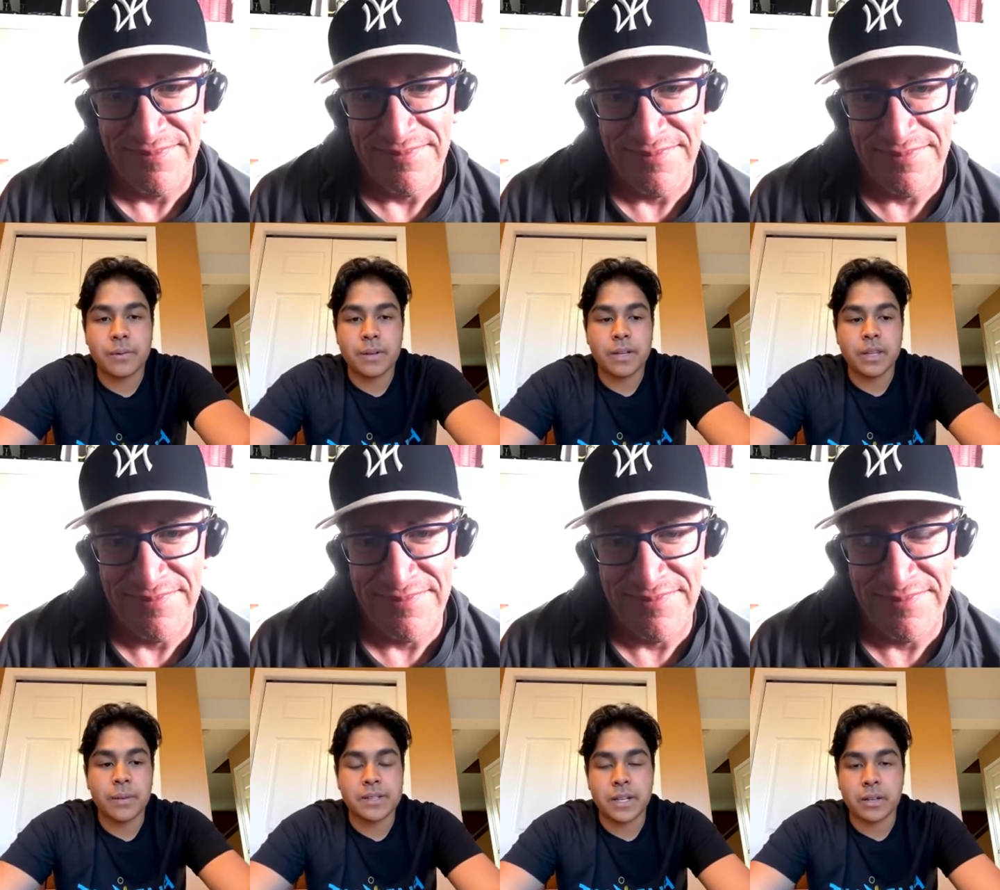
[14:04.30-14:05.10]
Speaker 1: the
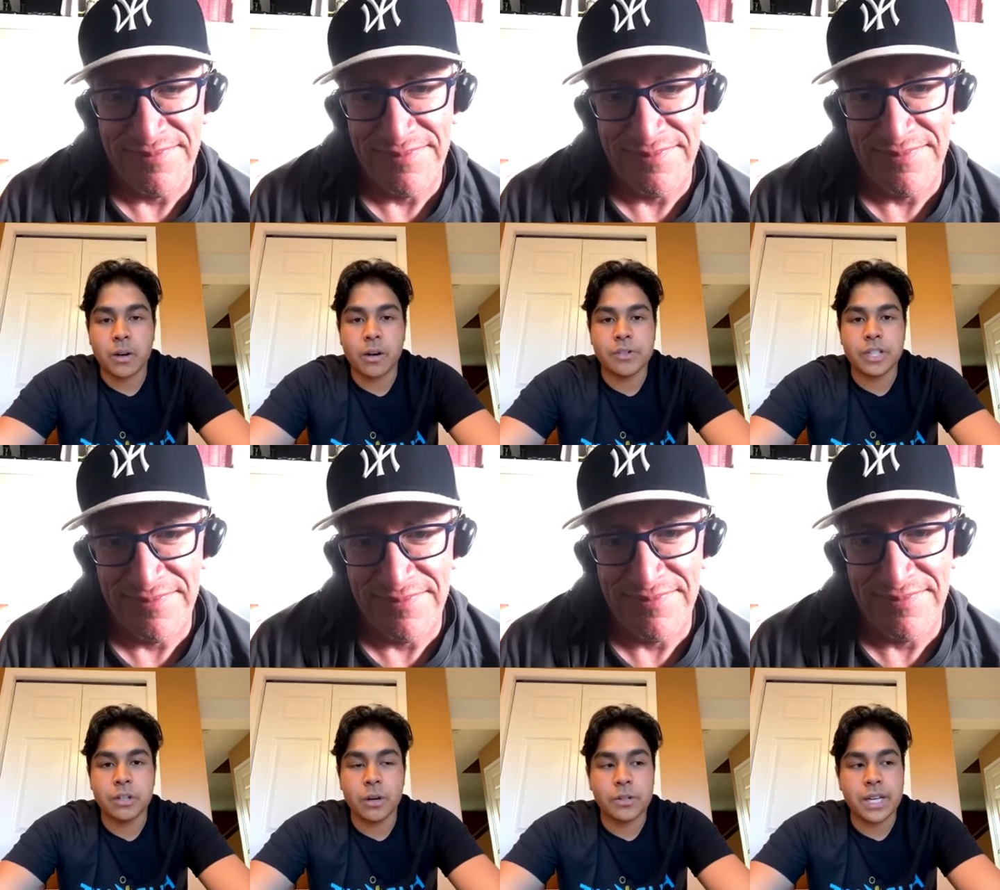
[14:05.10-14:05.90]
Minnesota College, he
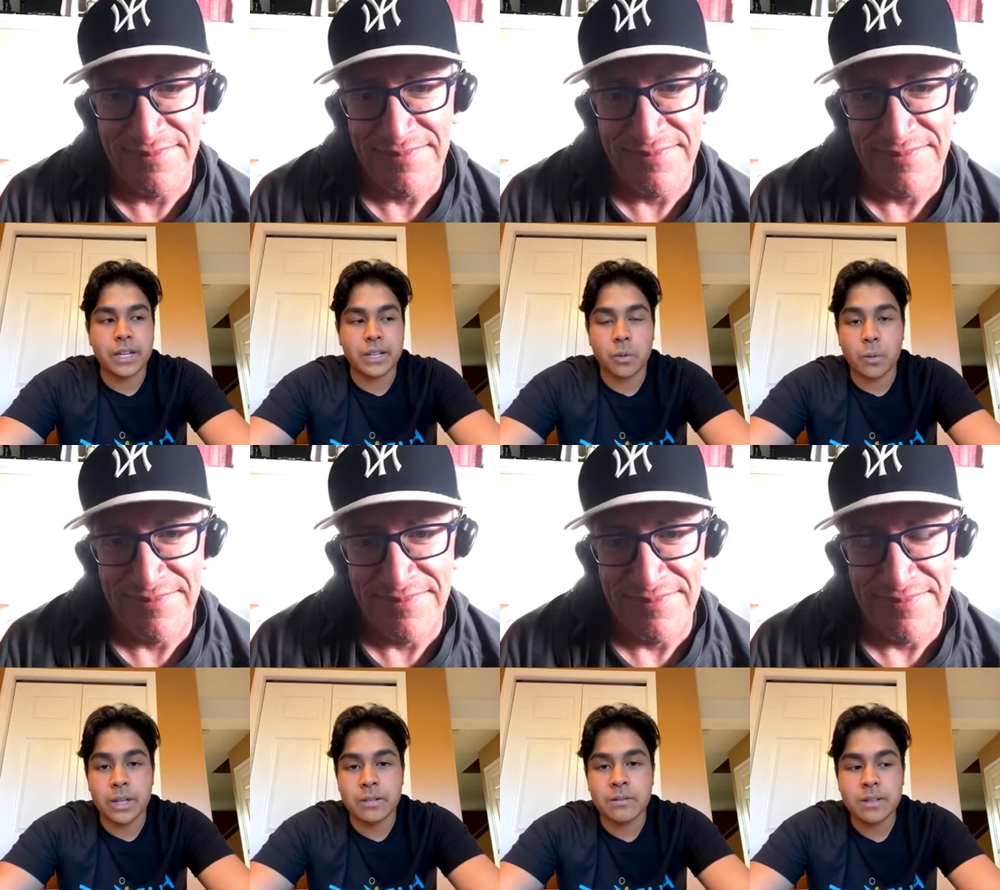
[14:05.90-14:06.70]
knows how to like
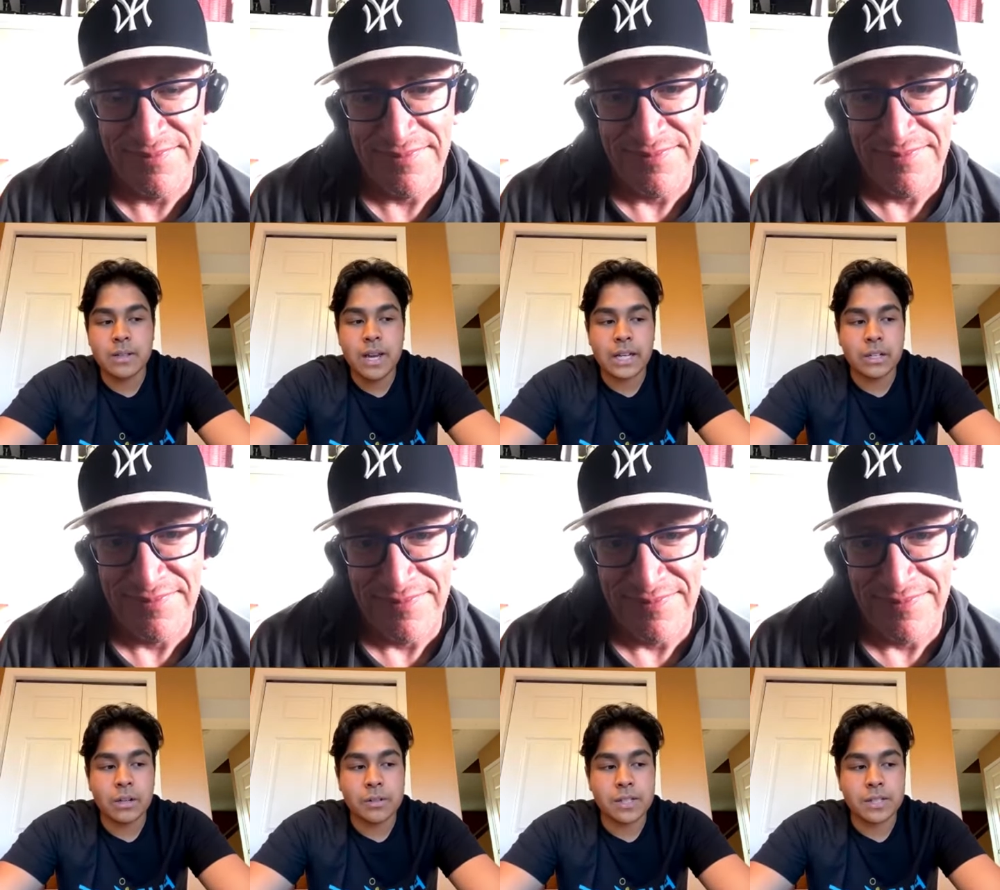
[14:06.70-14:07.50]
win, and he
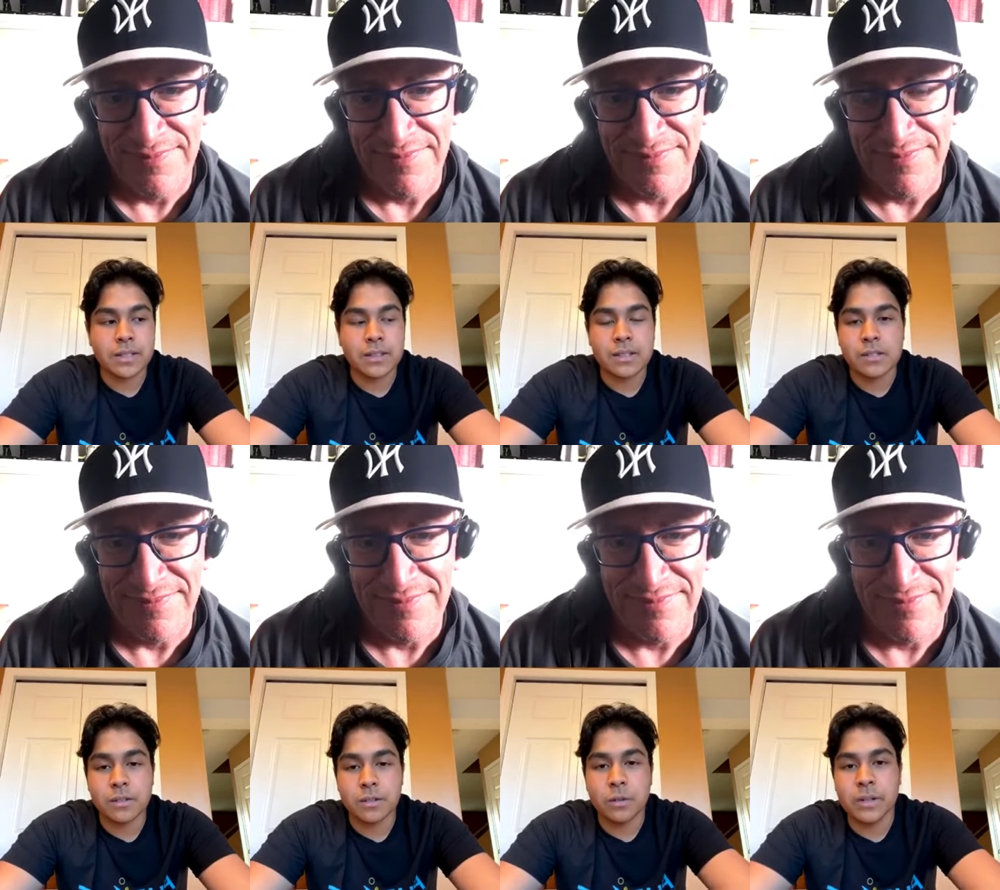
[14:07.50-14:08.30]
knows like the things to do
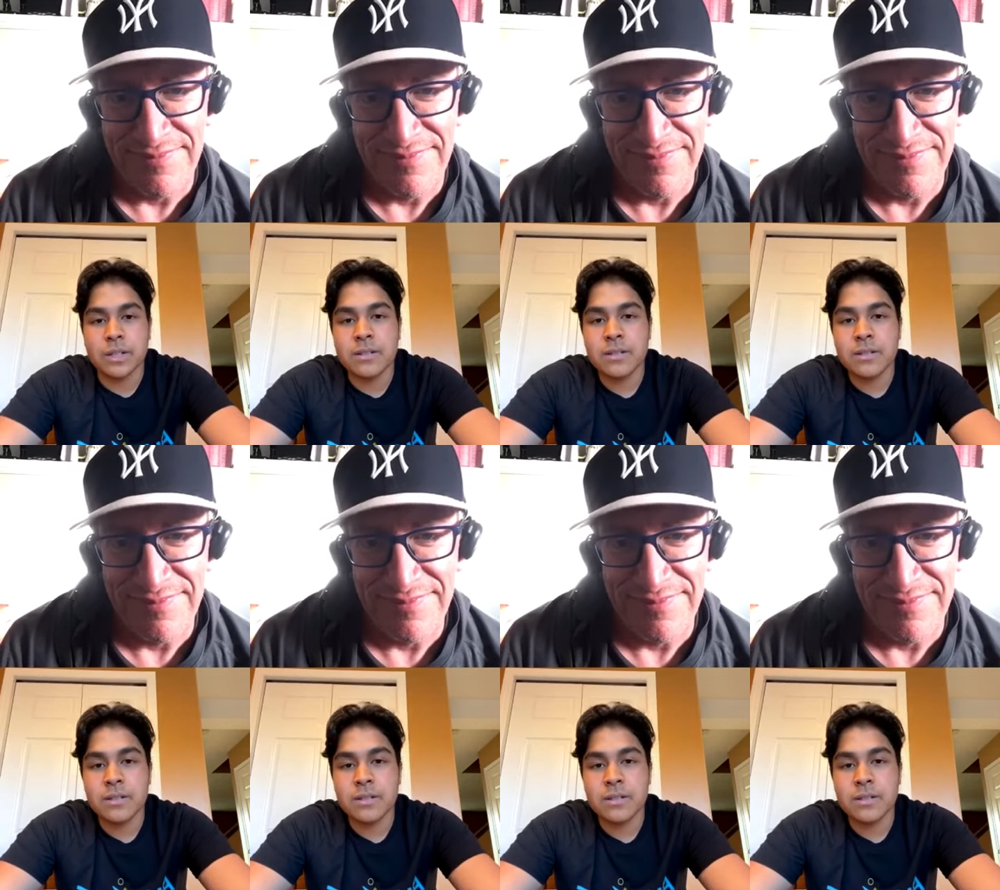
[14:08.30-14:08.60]
to win.